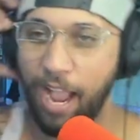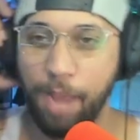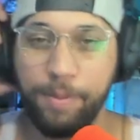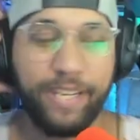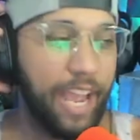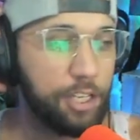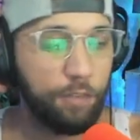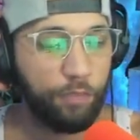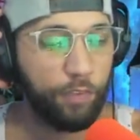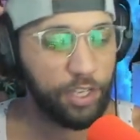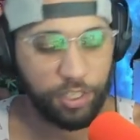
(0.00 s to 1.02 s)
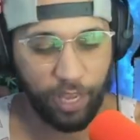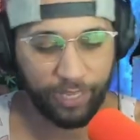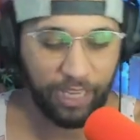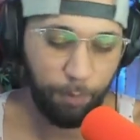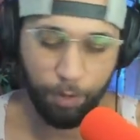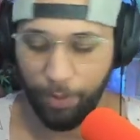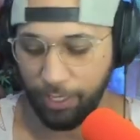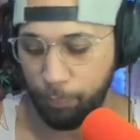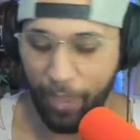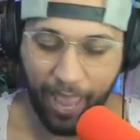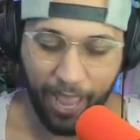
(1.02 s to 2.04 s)
be catching fish and like keeping them as
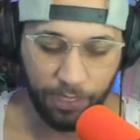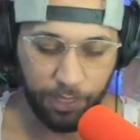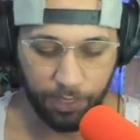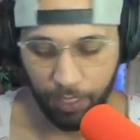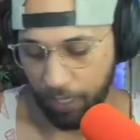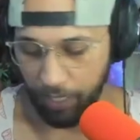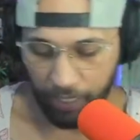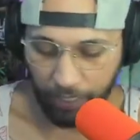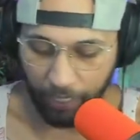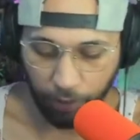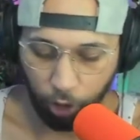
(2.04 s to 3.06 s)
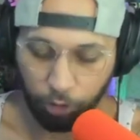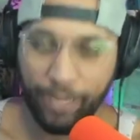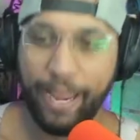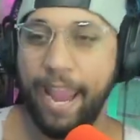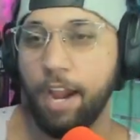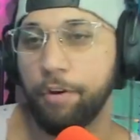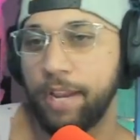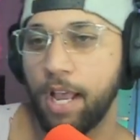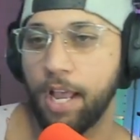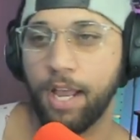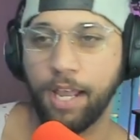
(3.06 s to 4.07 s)
pets in like a little like area.